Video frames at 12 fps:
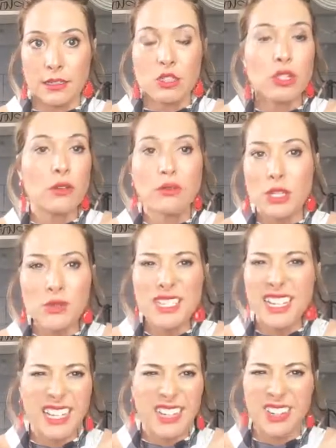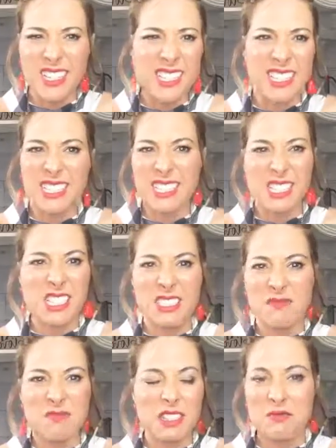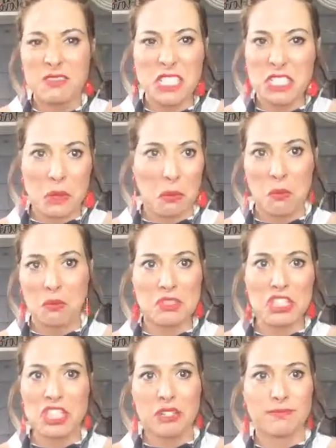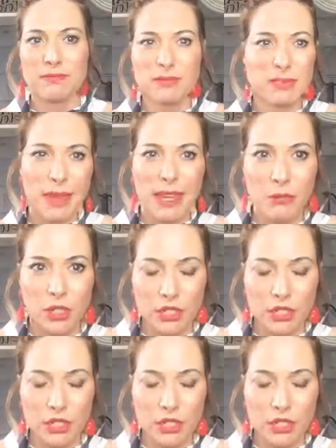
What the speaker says: So don't say interested. Just don't. Bad